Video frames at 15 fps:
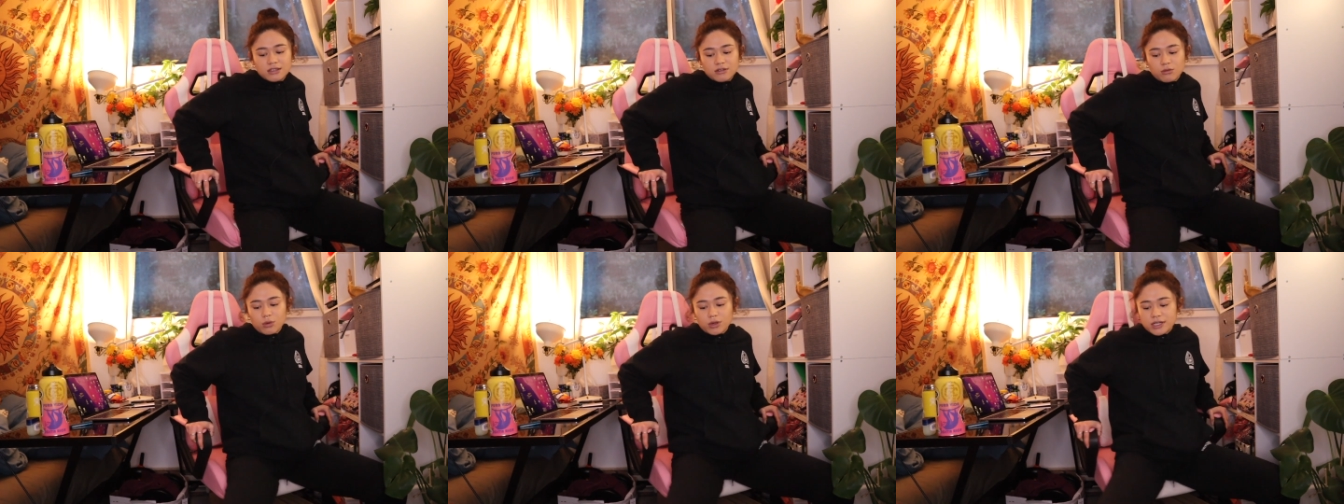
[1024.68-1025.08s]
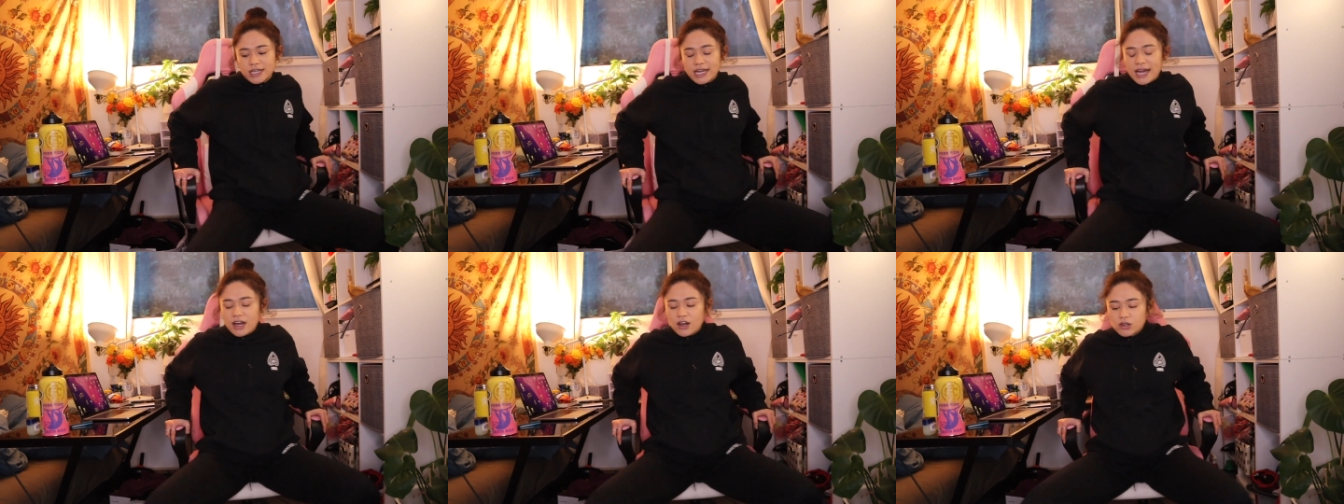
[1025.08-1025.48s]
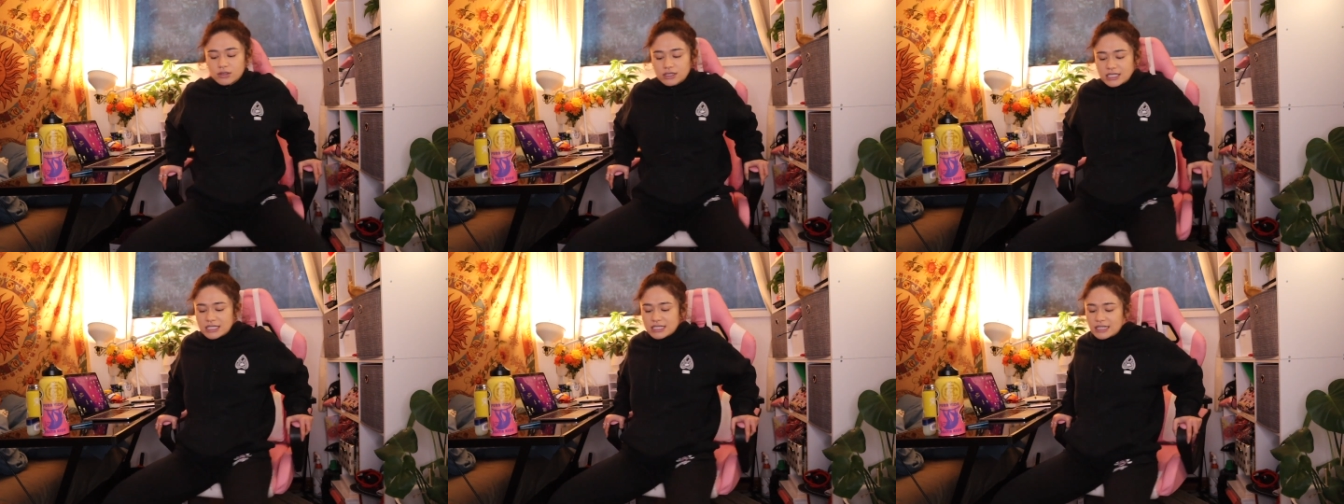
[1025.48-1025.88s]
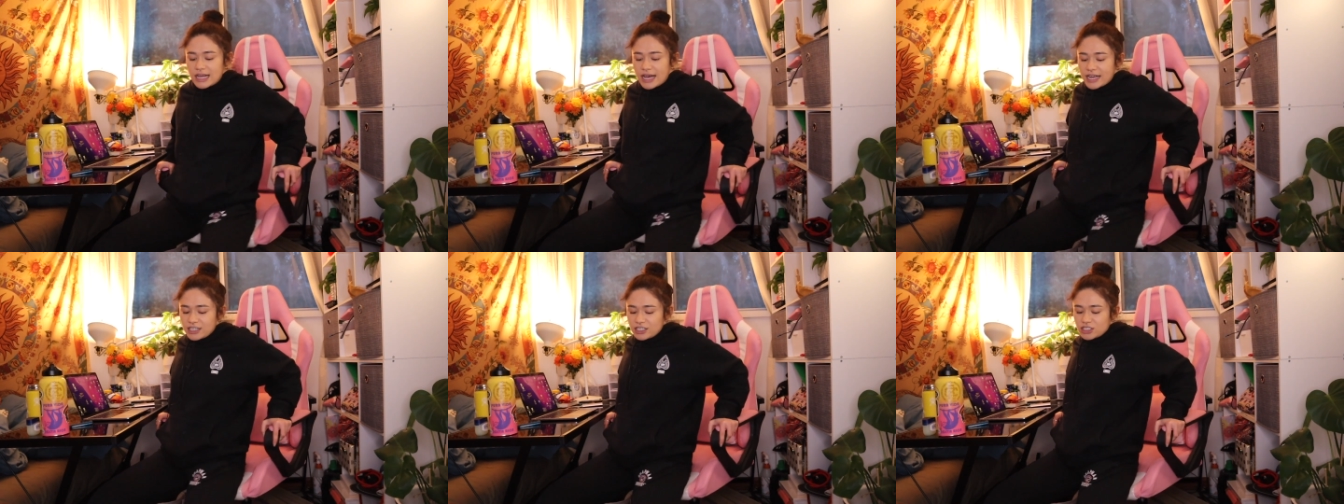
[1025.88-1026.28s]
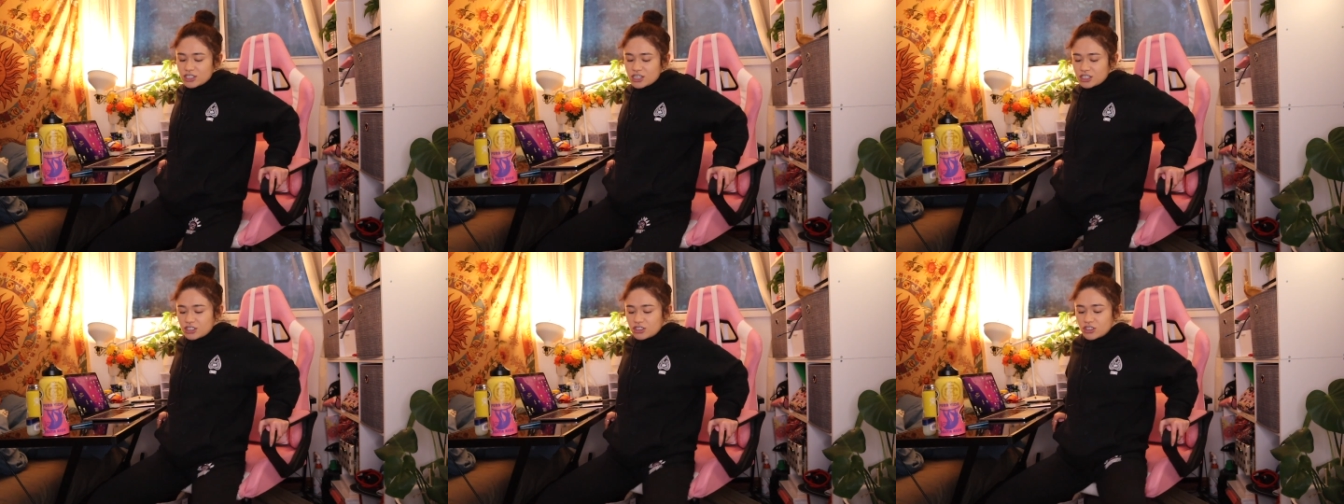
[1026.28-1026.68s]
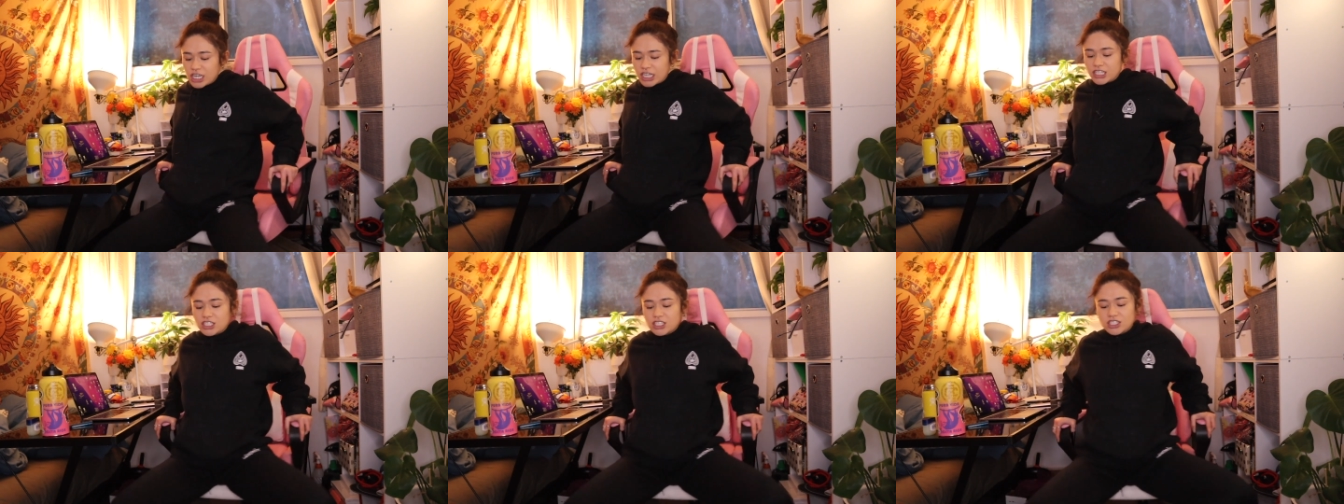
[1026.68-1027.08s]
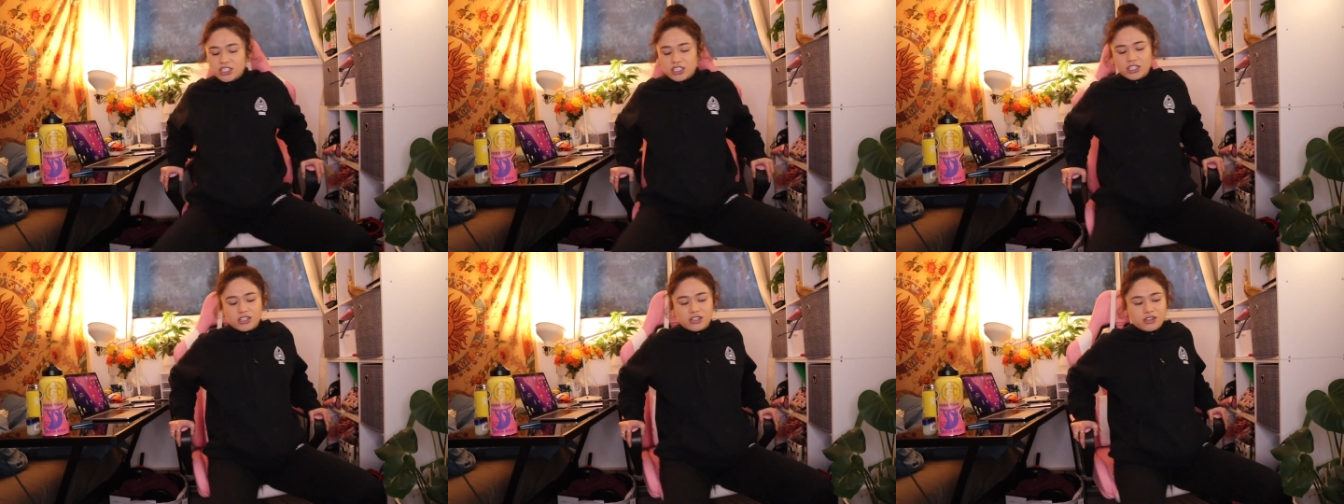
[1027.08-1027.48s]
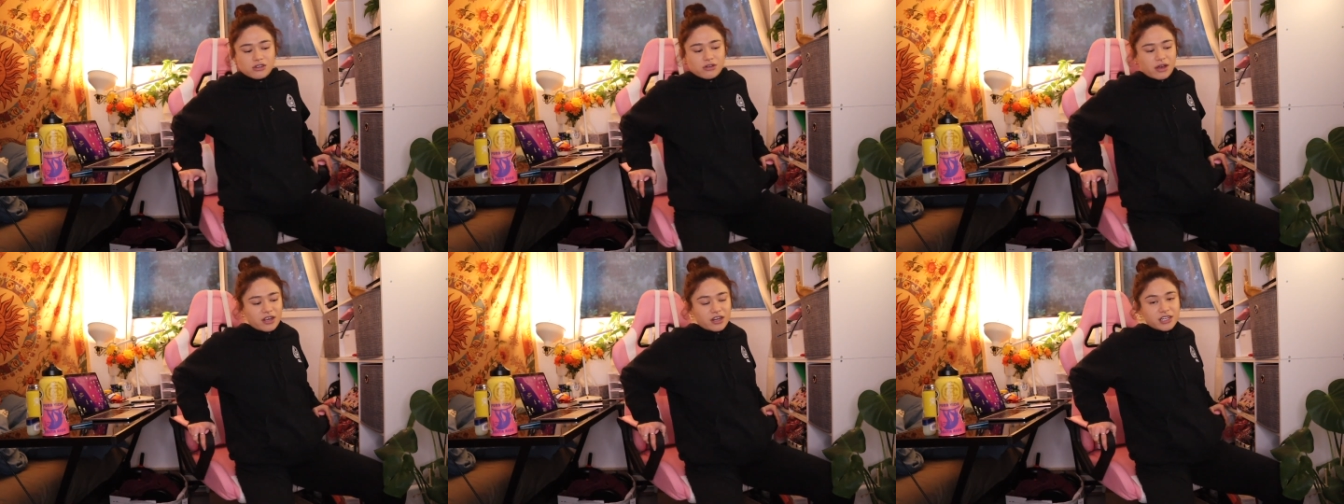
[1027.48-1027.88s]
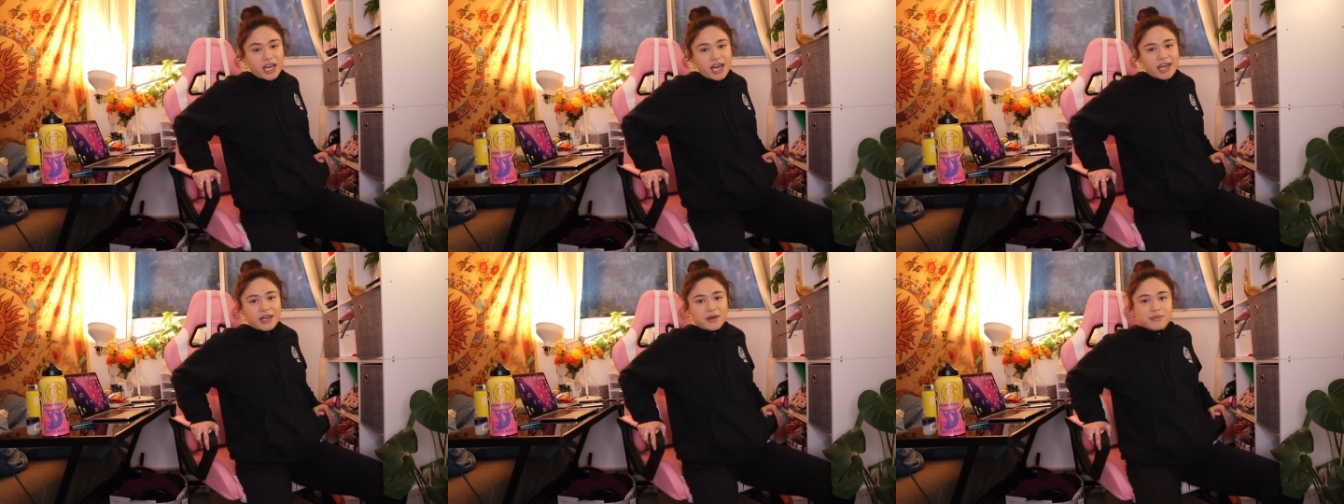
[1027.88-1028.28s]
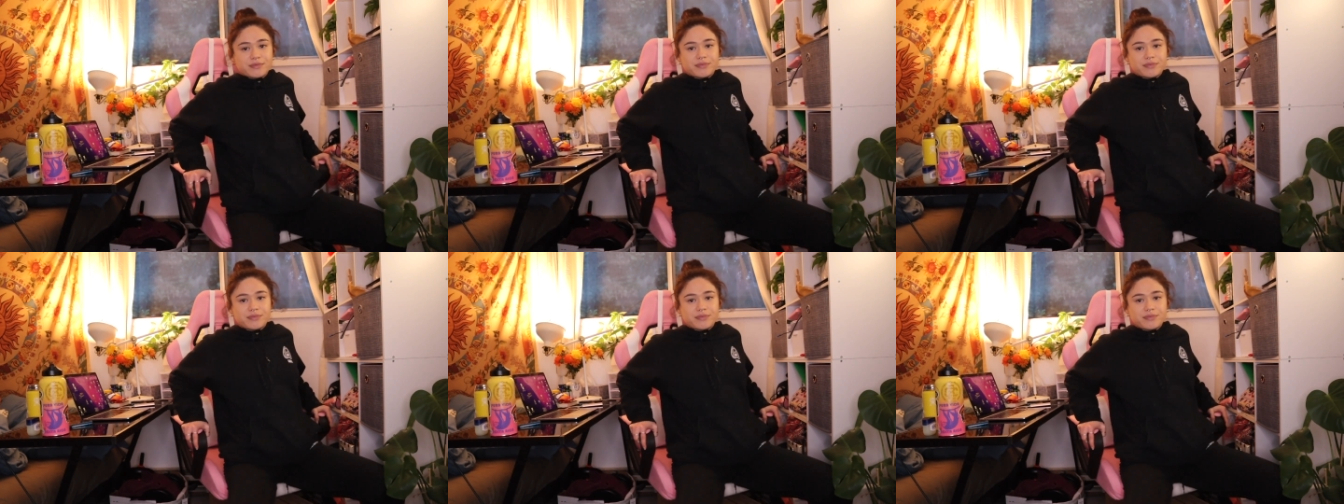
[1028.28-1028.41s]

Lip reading: workout / stretch throughout your day.